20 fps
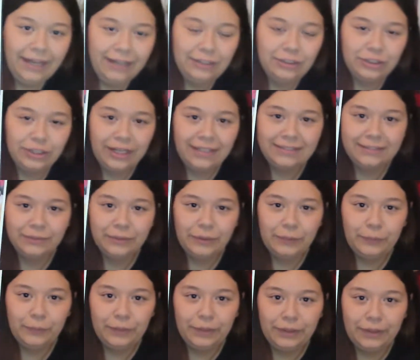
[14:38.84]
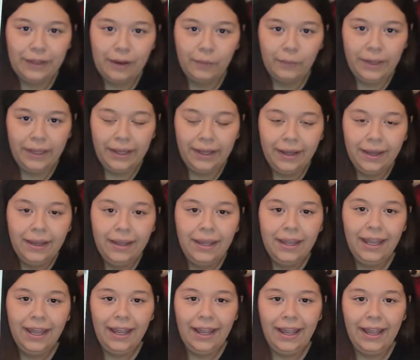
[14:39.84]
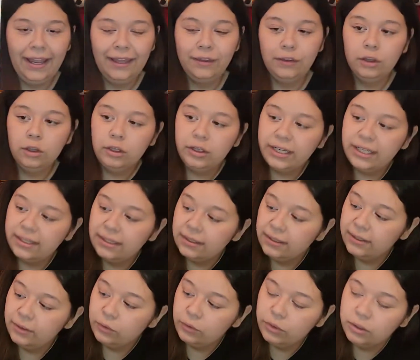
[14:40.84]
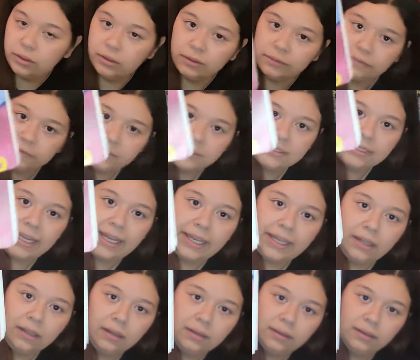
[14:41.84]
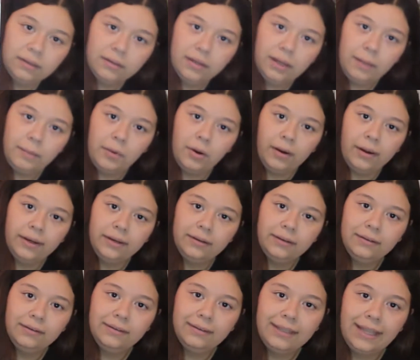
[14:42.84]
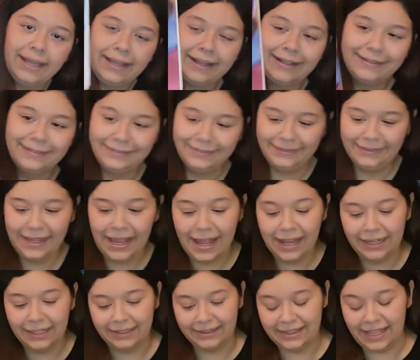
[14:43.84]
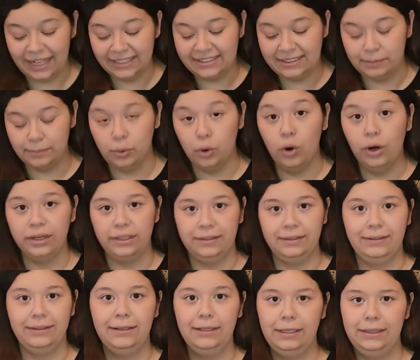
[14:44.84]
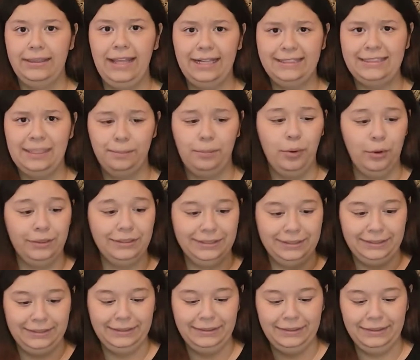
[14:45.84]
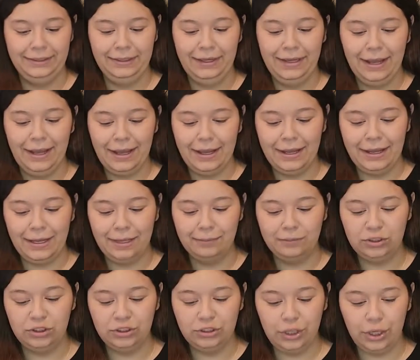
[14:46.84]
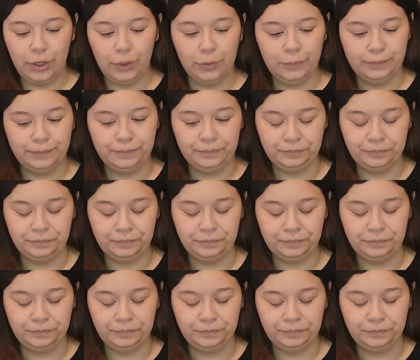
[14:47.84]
in a dress with a wig. And look at the little hooves. Like, come on. Like, that's important. That's important. So